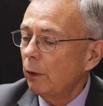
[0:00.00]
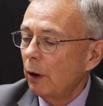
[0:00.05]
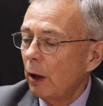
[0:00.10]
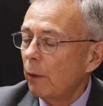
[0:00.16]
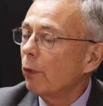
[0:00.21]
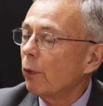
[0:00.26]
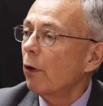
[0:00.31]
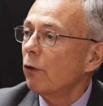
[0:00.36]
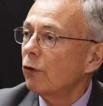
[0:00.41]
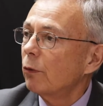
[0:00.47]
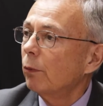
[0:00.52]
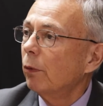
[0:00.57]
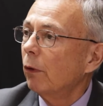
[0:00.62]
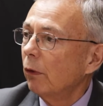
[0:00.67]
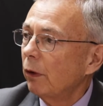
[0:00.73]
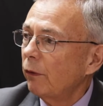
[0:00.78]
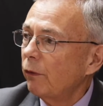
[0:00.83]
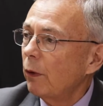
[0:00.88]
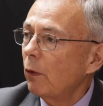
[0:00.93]

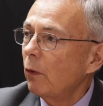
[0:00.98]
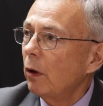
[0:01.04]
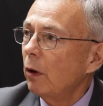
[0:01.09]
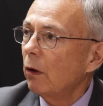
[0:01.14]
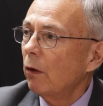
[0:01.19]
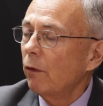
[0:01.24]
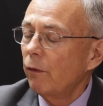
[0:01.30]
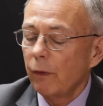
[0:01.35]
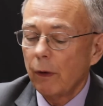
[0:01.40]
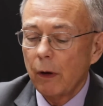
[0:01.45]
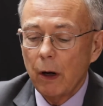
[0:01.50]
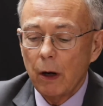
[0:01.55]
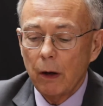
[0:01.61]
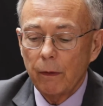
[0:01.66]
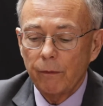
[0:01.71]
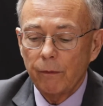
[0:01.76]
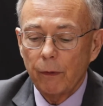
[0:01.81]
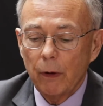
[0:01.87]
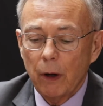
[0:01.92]
approachable, if you will,
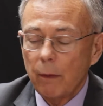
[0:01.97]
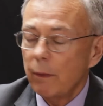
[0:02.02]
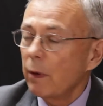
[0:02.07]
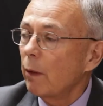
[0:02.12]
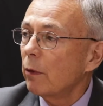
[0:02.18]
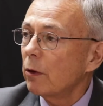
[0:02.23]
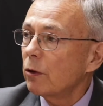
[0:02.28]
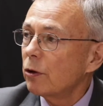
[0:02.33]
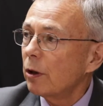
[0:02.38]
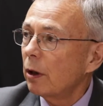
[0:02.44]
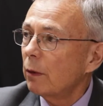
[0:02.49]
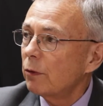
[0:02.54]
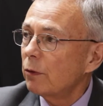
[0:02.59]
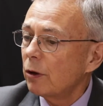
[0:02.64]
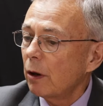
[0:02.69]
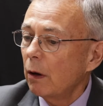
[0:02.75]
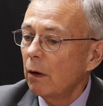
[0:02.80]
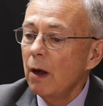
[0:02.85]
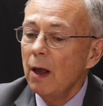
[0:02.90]
for our membership.
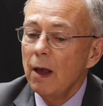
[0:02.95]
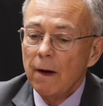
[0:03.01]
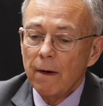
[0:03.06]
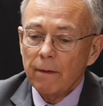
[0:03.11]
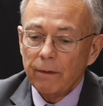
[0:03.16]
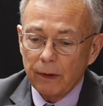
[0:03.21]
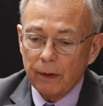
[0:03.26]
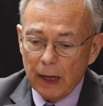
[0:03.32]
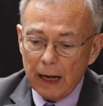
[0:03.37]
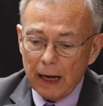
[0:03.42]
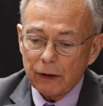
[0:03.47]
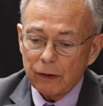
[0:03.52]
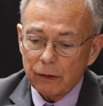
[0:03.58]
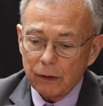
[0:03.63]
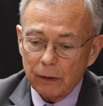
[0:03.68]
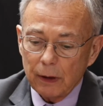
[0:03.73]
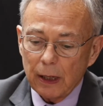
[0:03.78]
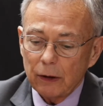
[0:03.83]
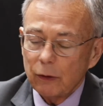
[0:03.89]
So
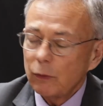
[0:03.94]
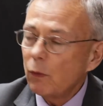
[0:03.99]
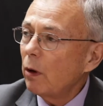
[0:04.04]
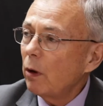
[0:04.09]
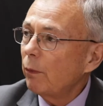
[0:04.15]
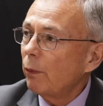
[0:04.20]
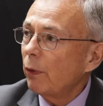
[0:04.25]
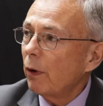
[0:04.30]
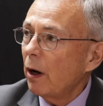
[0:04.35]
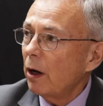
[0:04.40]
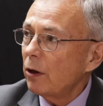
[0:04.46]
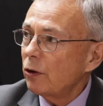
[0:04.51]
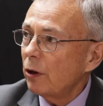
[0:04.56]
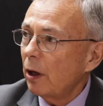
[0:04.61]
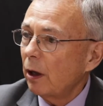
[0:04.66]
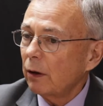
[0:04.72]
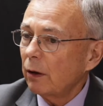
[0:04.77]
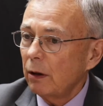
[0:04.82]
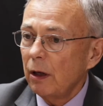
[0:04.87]
that's one
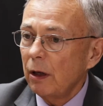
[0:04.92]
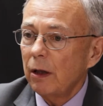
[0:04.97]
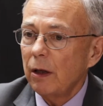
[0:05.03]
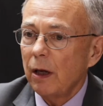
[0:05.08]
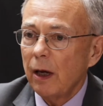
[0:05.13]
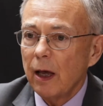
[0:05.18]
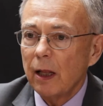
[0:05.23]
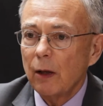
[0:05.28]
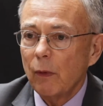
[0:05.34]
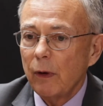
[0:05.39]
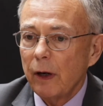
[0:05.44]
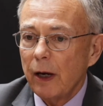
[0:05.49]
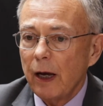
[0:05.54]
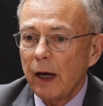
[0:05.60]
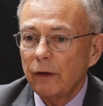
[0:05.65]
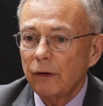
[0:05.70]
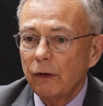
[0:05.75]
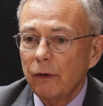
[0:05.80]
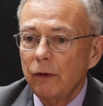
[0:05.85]
project, and then the other one
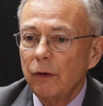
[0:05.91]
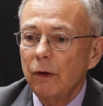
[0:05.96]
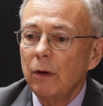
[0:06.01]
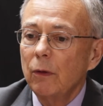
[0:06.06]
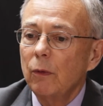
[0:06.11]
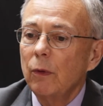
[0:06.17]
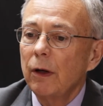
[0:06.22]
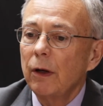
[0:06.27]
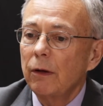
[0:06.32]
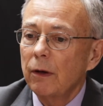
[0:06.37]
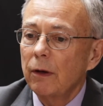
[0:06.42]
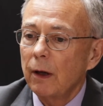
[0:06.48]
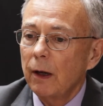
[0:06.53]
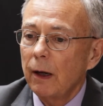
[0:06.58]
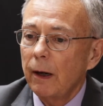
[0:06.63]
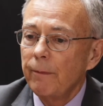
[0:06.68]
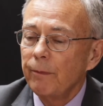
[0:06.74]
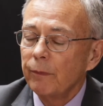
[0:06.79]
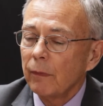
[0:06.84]
has to do with
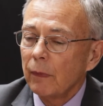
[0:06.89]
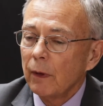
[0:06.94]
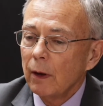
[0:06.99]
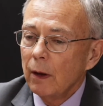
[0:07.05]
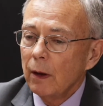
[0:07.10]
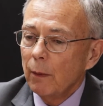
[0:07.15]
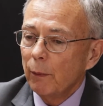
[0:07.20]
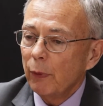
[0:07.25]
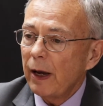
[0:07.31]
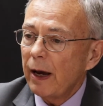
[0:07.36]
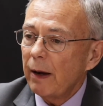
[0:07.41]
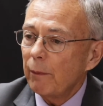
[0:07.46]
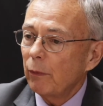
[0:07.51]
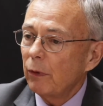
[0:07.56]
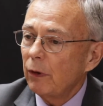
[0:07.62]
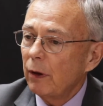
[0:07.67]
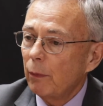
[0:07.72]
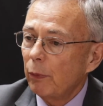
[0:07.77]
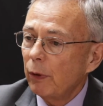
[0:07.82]
the plant
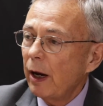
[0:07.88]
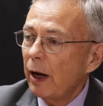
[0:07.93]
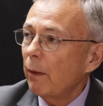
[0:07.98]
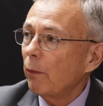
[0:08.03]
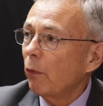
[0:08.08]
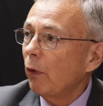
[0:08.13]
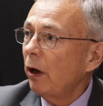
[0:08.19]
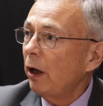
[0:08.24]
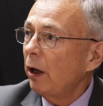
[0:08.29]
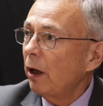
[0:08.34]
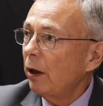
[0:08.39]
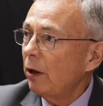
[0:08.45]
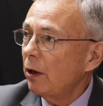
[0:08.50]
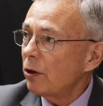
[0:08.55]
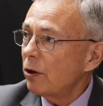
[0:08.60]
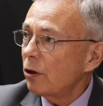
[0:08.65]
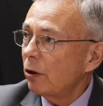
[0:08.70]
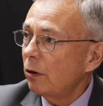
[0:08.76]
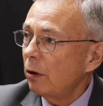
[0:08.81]
breeding
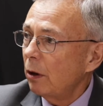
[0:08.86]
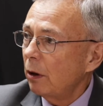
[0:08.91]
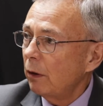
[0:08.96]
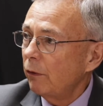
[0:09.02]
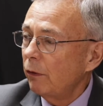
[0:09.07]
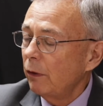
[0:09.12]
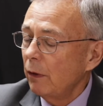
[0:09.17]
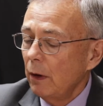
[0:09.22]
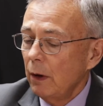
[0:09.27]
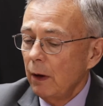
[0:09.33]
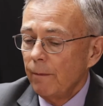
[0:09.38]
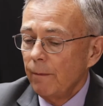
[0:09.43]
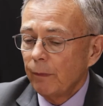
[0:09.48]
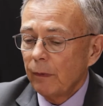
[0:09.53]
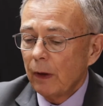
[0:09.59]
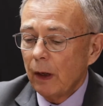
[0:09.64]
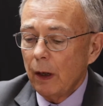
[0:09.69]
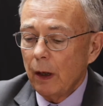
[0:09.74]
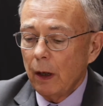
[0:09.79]
initiative,
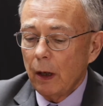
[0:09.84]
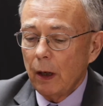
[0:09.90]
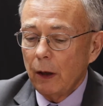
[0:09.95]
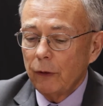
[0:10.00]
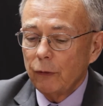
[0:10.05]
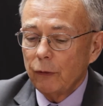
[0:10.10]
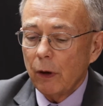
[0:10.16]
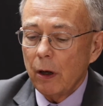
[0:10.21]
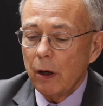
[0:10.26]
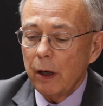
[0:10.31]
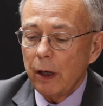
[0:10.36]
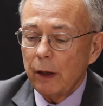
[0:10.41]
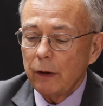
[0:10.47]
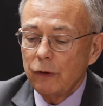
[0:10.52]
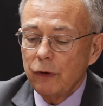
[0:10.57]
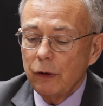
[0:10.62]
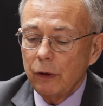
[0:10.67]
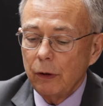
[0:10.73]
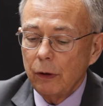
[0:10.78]
trying
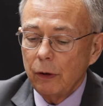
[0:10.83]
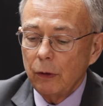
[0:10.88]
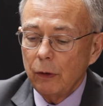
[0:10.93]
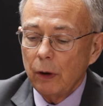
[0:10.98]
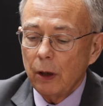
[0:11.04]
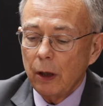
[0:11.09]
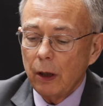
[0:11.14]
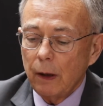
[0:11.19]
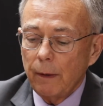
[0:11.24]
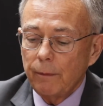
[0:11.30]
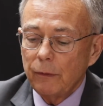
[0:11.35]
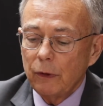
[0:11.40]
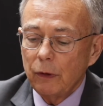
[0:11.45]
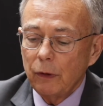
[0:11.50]
to